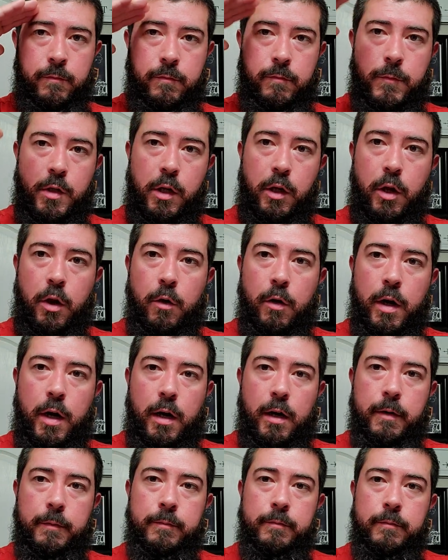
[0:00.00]

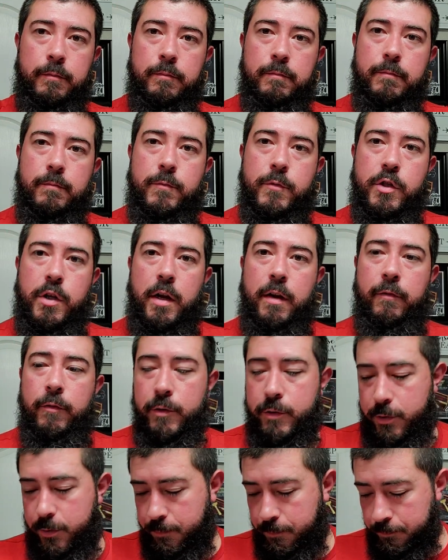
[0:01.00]
Aloha
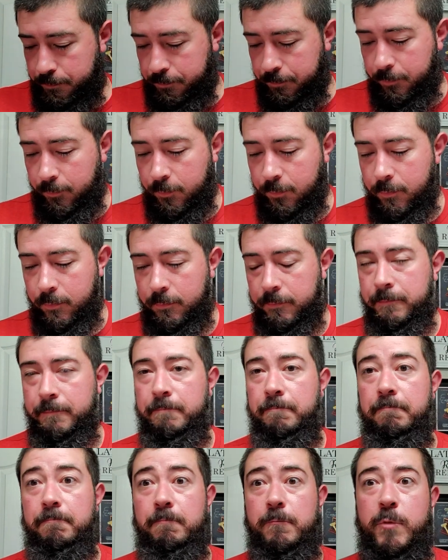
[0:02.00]
Shavers.
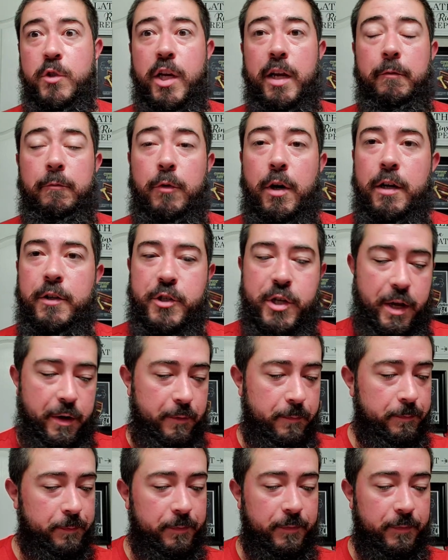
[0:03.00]
Shit, wrong channel.